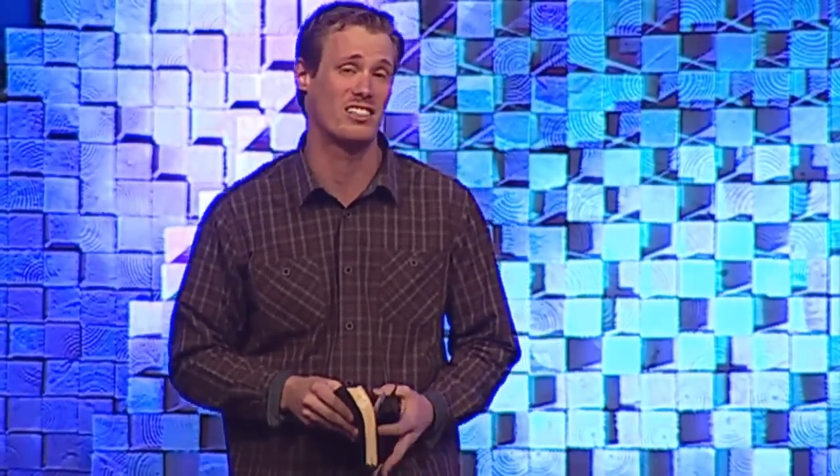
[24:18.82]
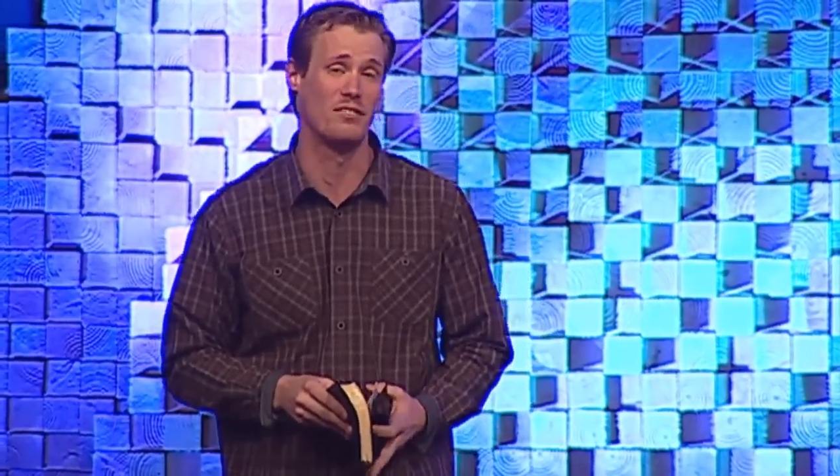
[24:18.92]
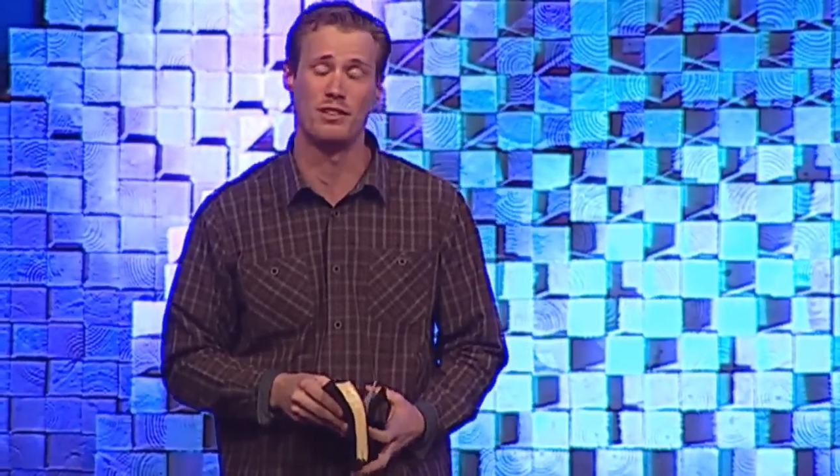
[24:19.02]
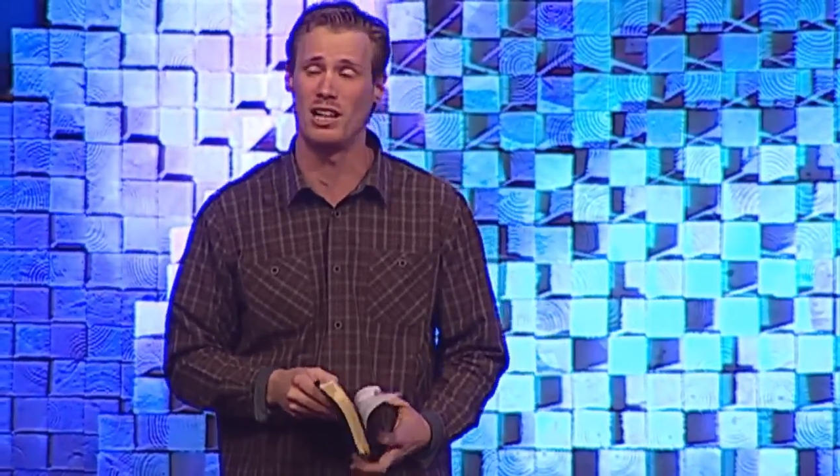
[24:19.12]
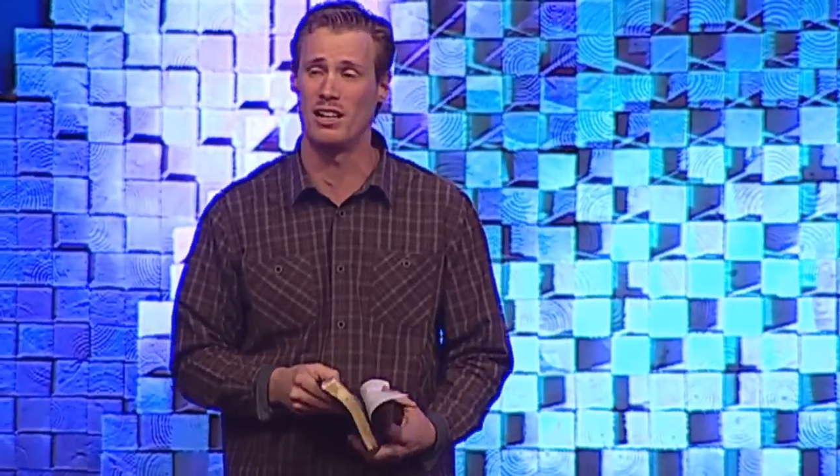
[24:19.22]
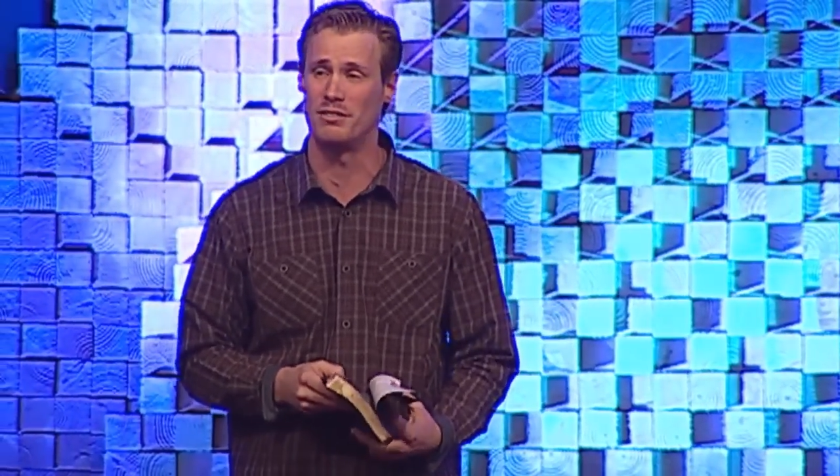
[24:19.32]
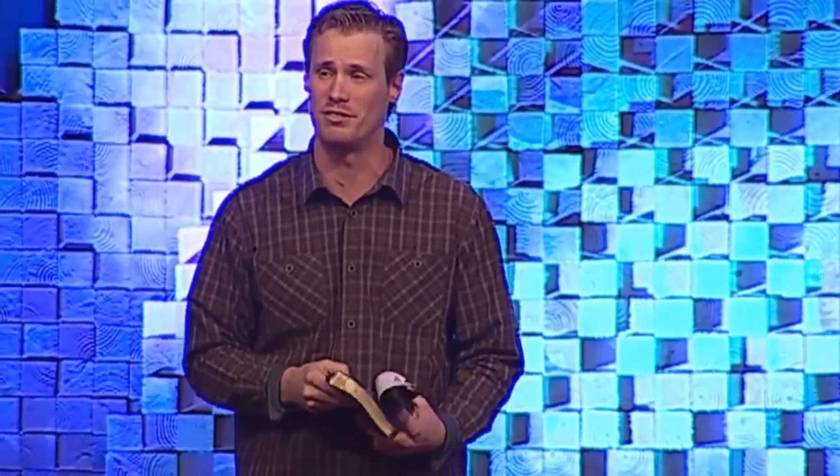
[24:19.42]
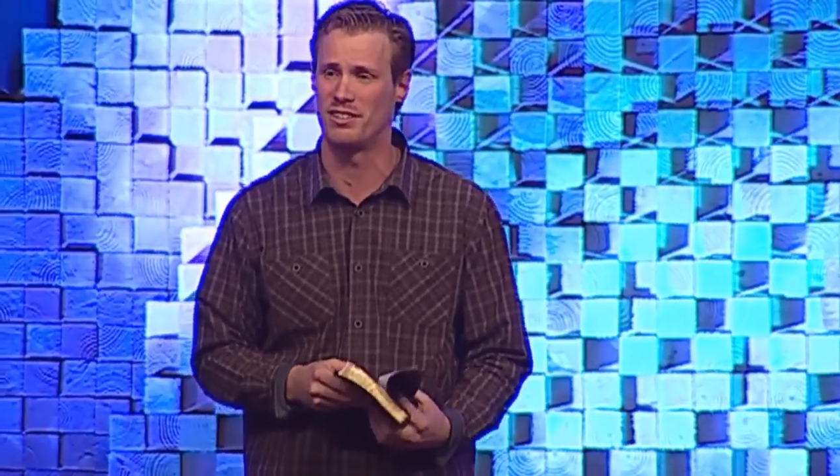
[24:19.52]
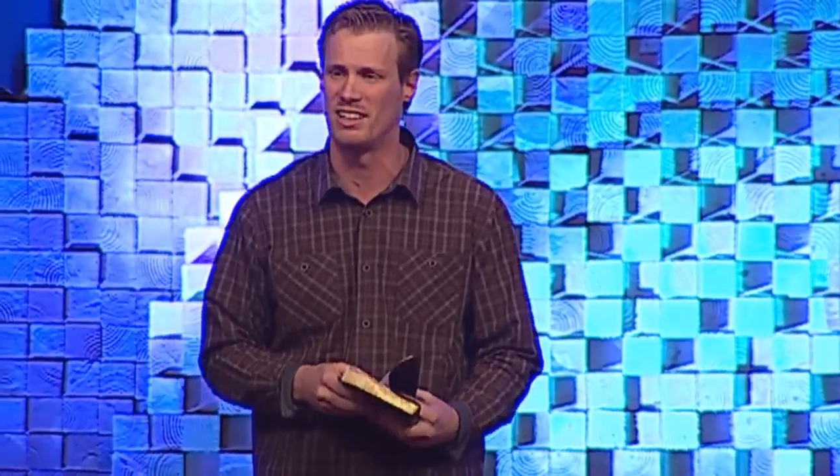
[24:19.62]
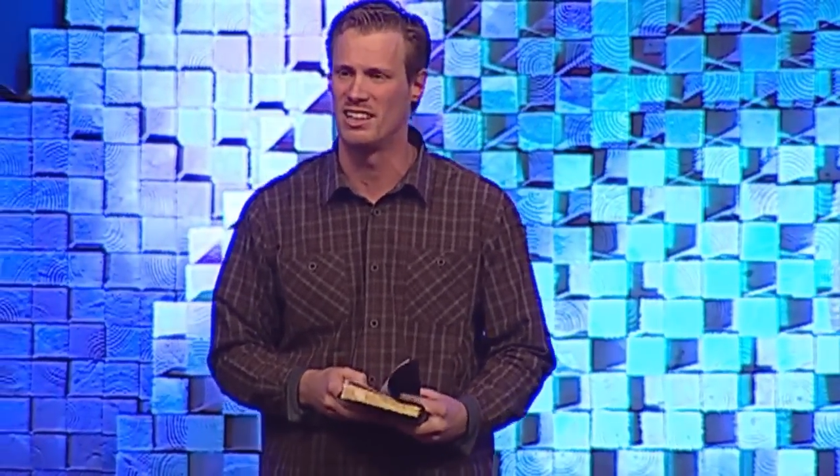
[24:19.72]
of
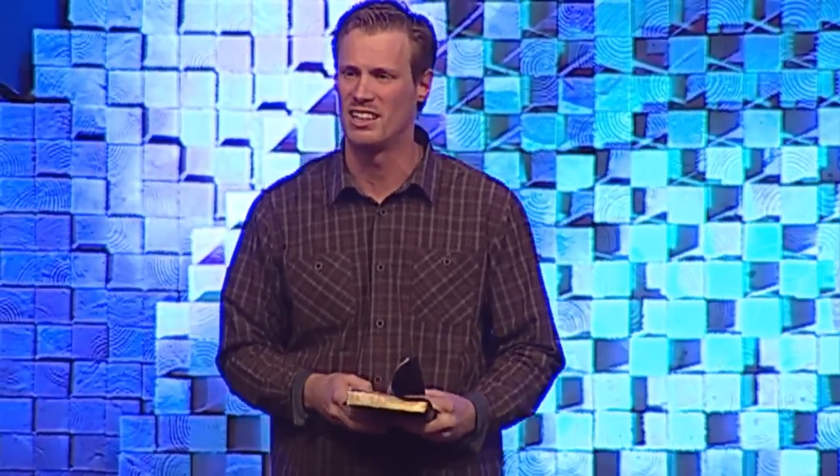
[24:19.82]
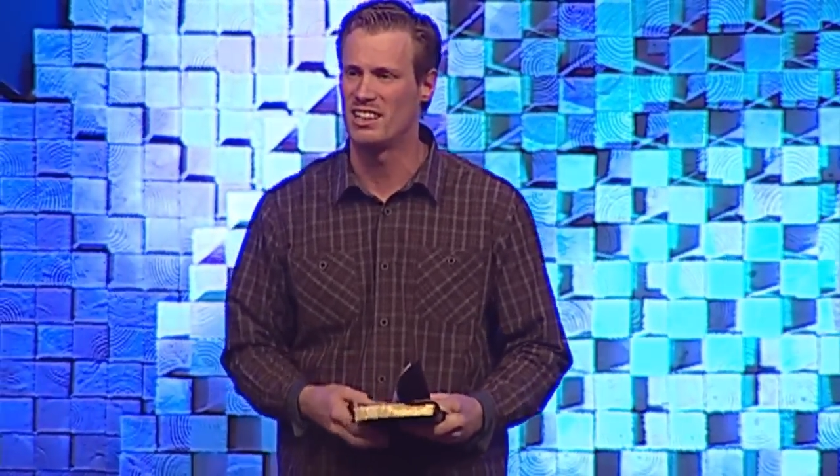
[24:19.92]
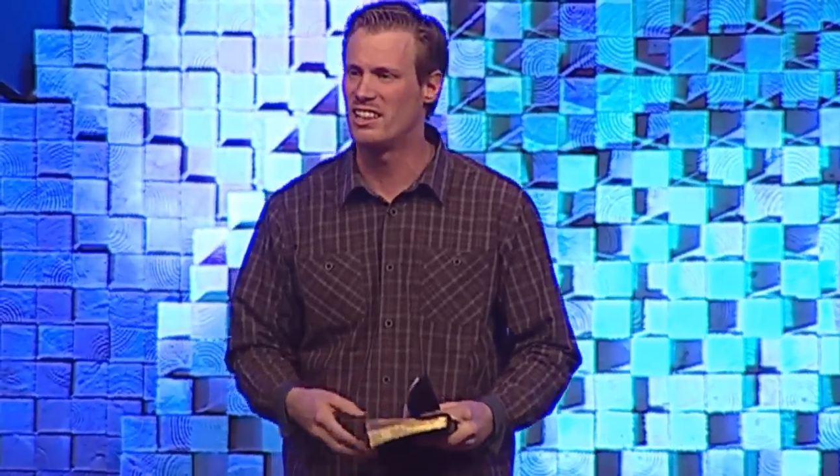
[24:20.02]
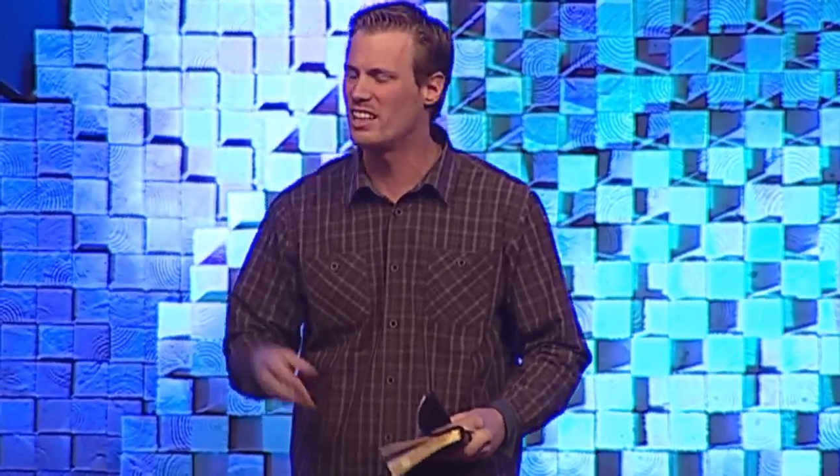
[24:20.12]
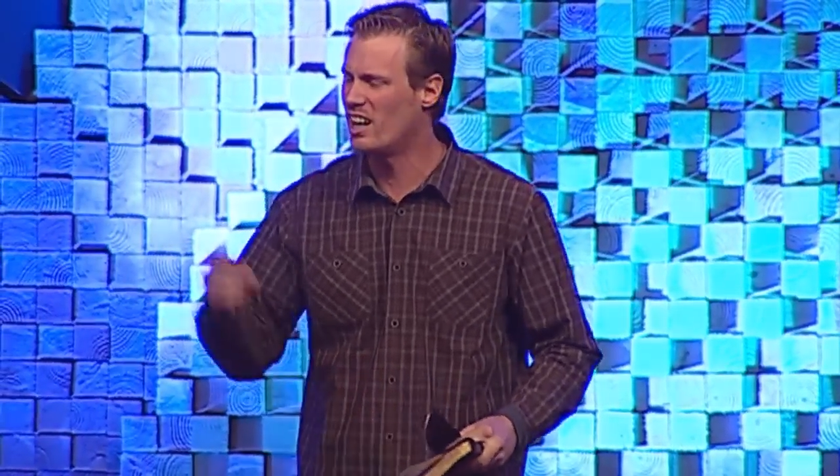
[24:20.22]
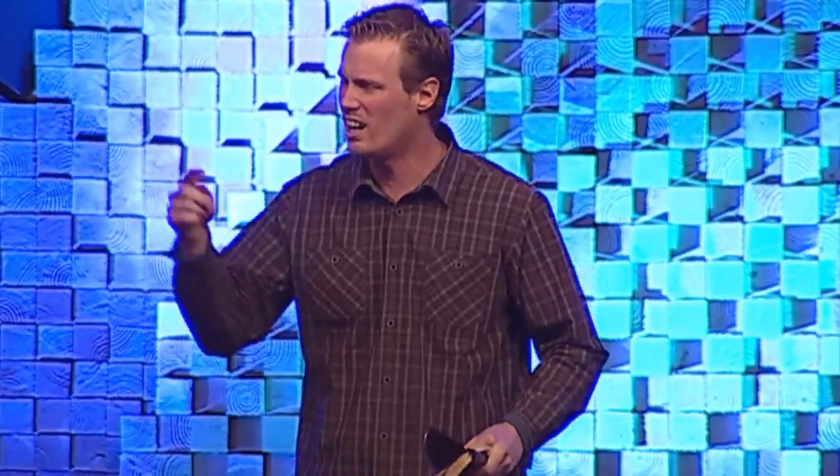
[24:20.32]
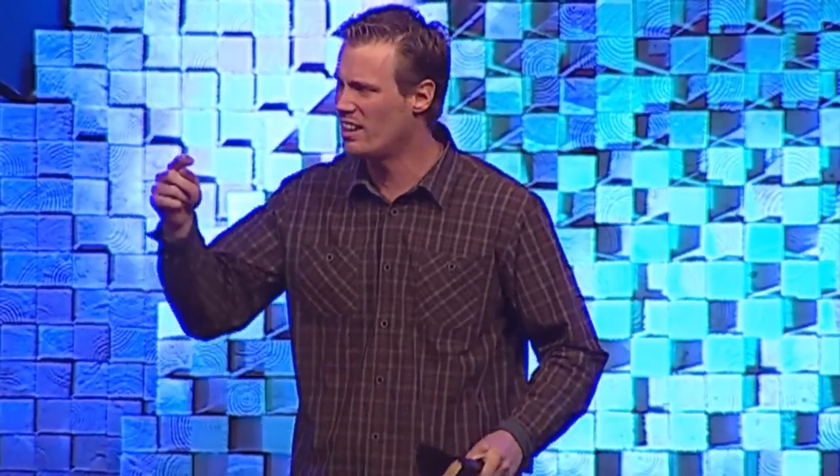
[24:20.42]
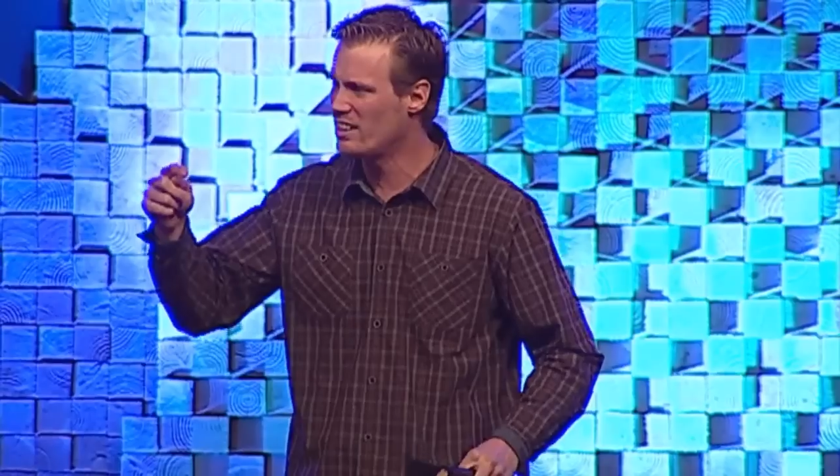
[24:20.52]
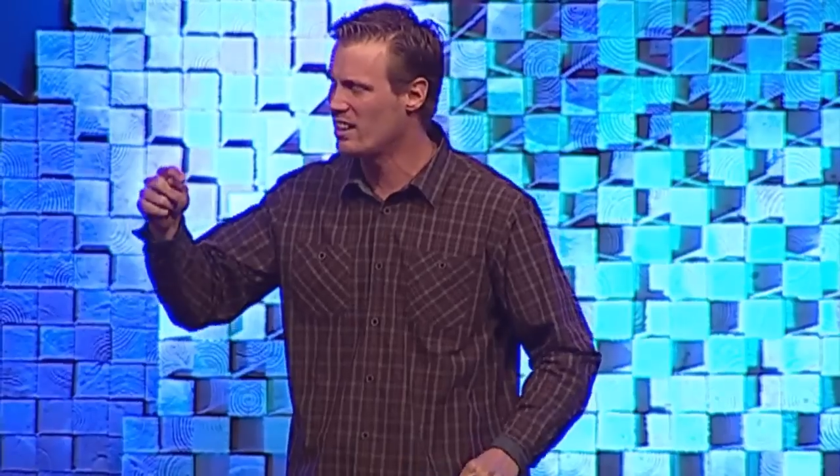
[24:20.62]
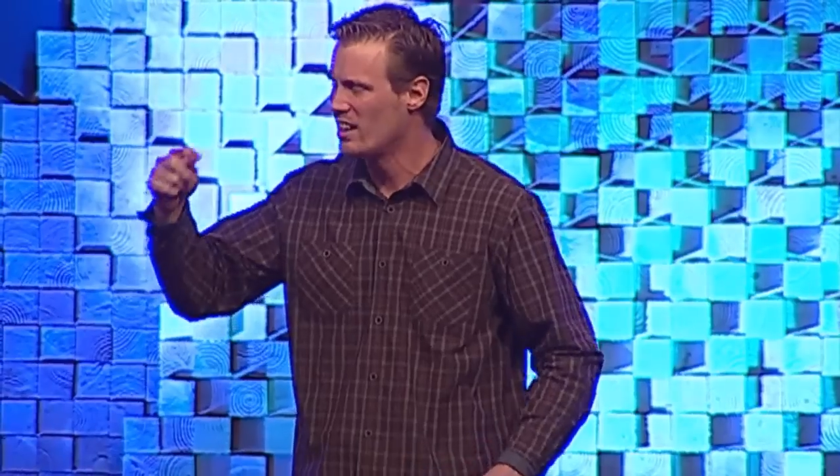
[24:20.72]
love, the
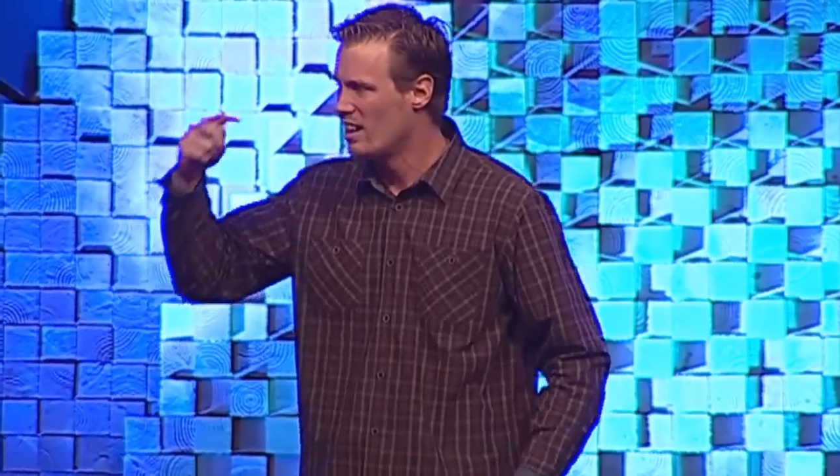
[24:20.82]
un